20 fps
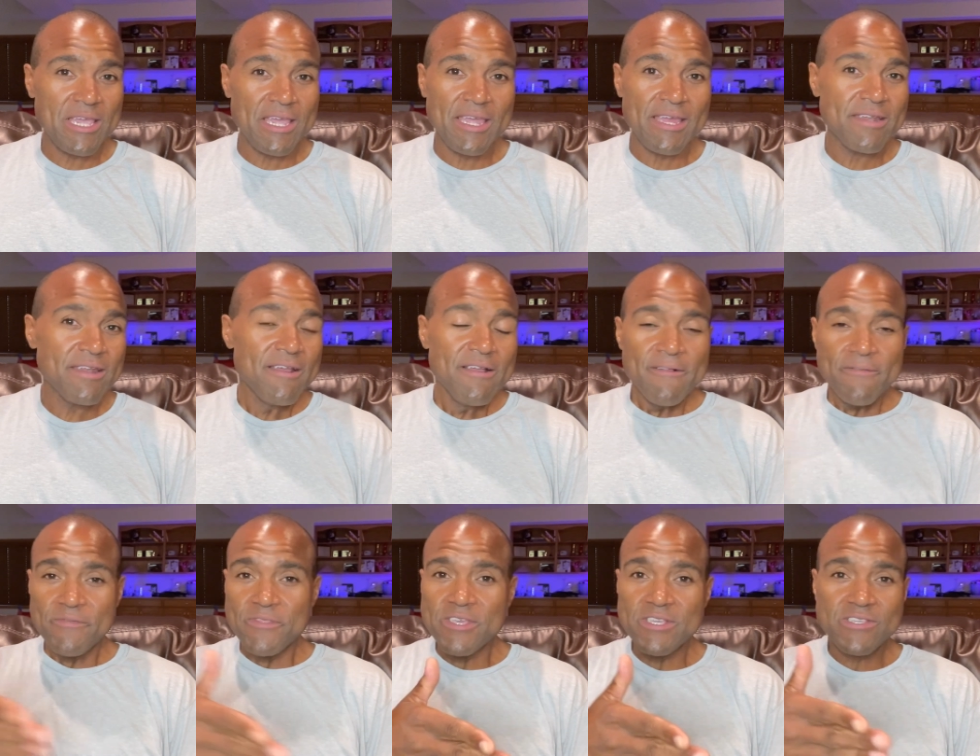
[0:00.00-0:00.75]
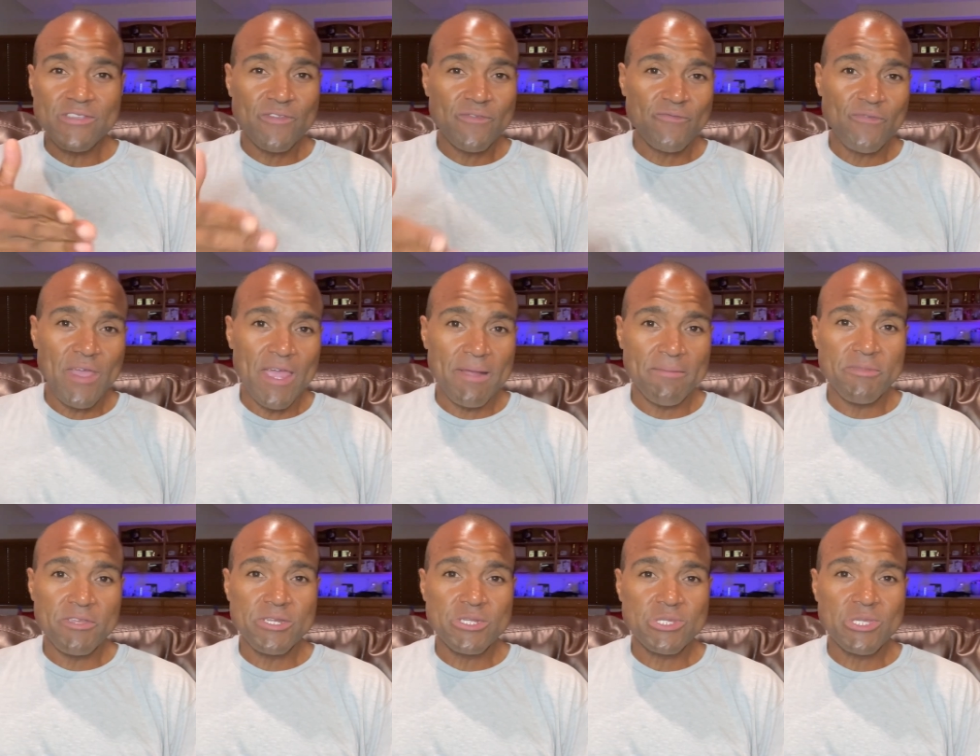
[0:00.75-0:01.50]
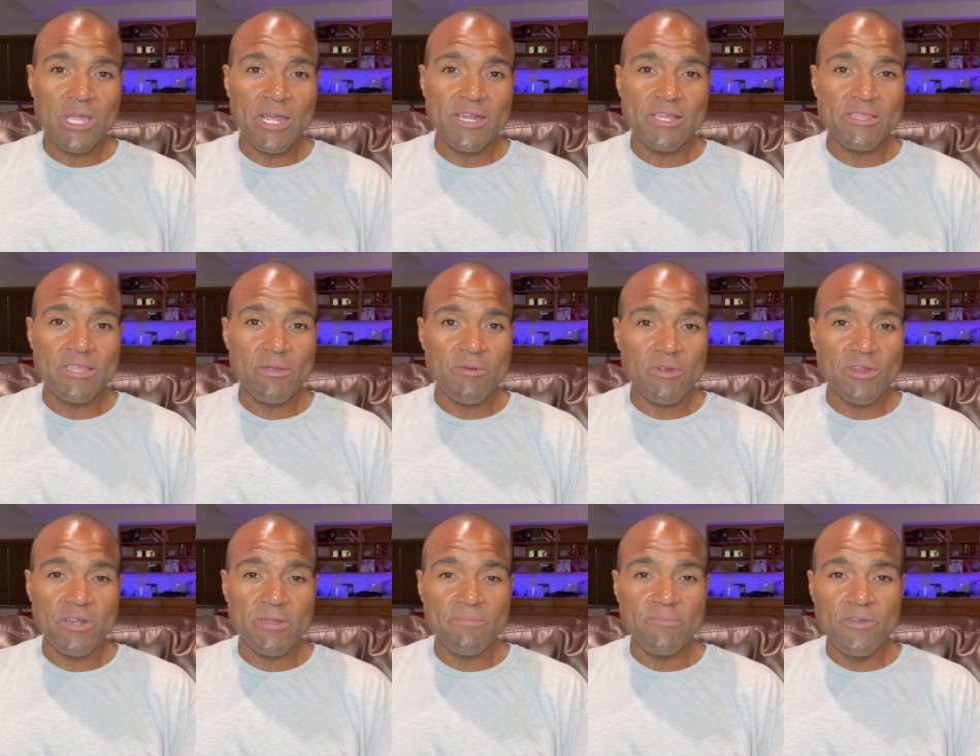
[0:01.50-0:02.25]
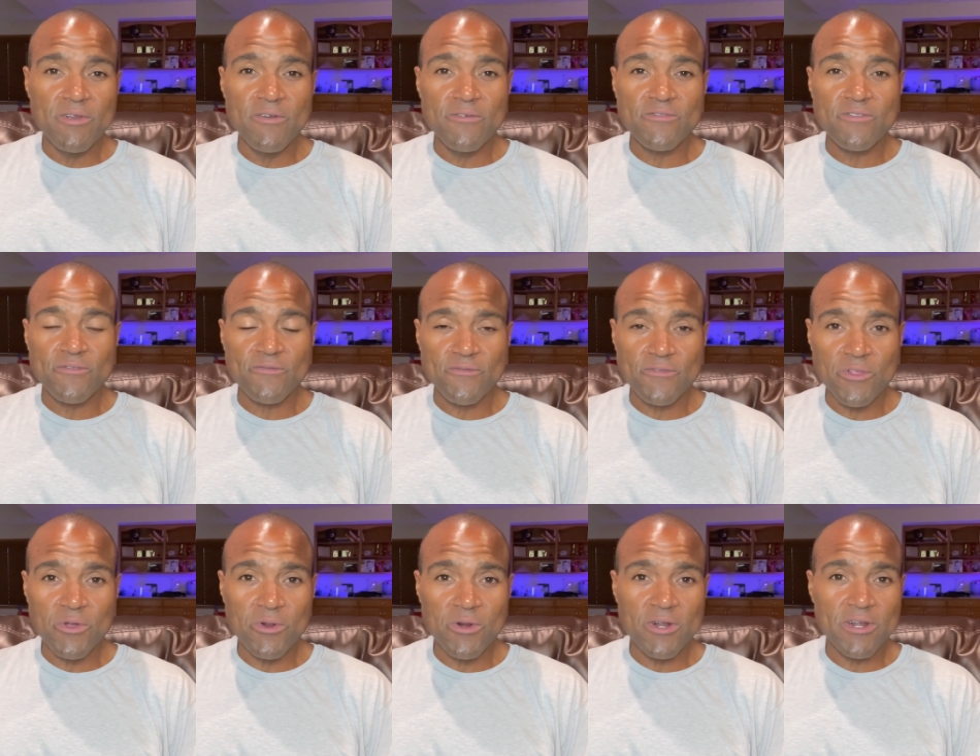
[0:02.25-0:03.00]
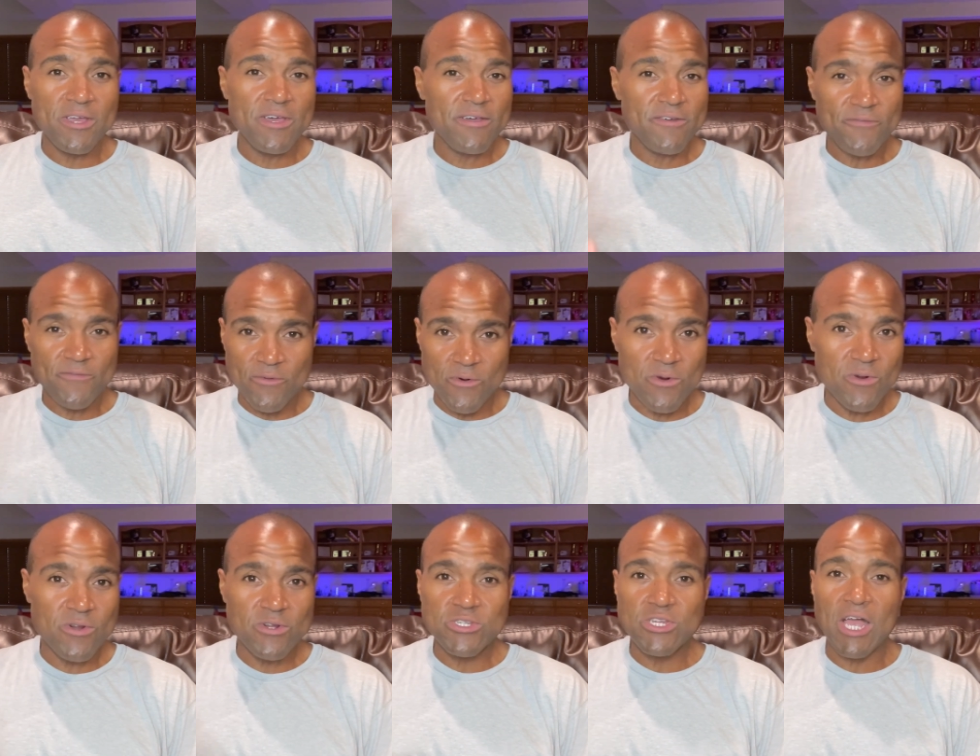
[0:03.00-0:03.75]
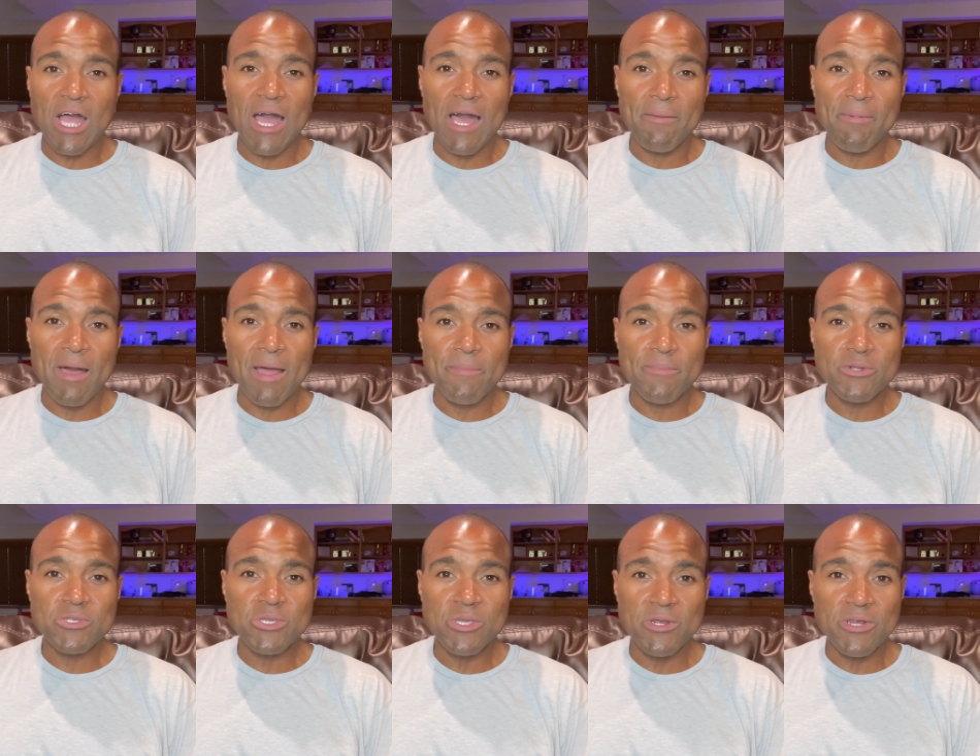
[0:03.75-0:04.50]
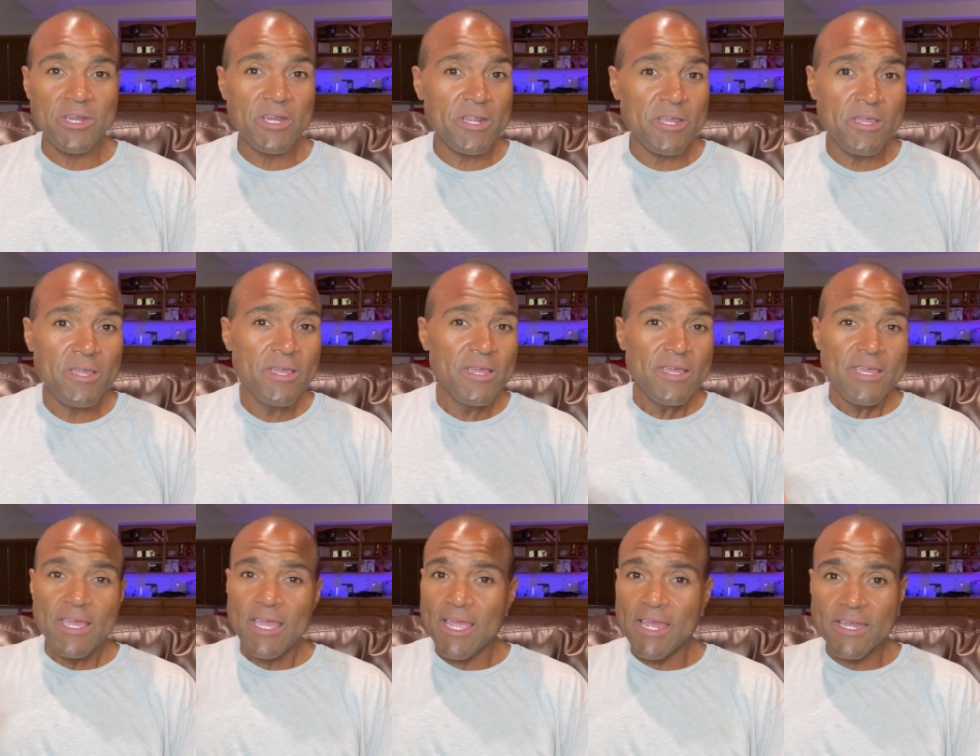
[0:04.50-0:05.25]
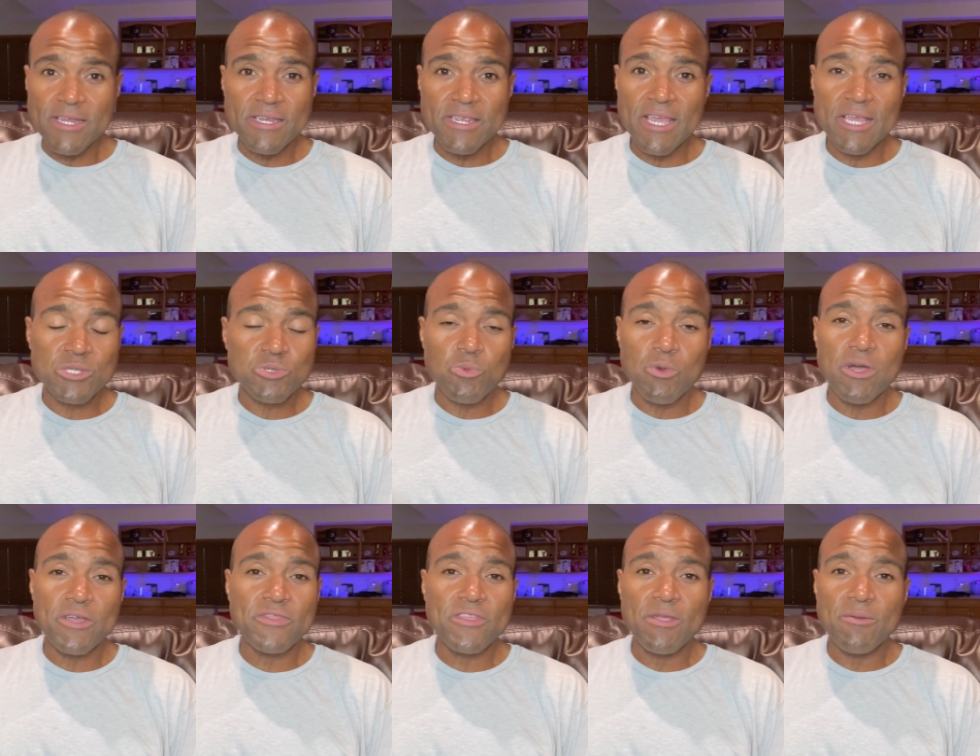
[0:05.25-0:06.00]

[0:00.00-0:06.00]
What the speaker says: and this family decided they were going to move to Florida for job opportunity, and guess what?